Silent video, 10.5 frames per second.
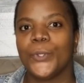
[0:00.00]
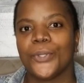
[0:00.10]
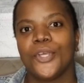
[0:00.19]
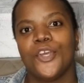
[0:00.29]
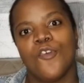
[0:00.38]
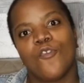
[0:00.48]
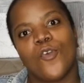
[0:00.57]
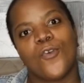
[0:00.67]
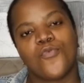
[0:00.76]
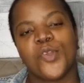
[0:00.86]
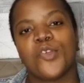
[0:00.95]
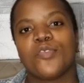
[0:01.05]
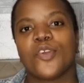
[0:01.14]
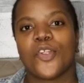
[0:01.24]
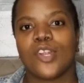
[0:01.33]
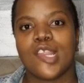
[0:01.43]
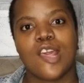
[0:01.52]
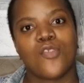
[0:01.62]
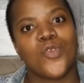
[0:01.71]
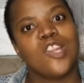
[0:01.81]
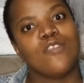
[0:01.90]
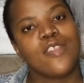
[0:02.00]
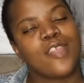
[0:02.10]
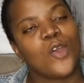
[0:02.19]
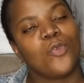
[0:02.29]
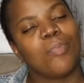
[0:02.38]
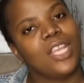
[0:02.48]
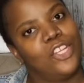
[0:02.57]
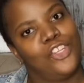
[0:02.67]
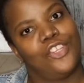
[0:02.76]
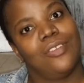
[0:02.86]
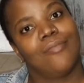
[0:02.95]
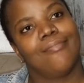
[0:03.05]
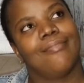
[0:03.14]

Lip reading: of course one of the girls has to live in South Beach.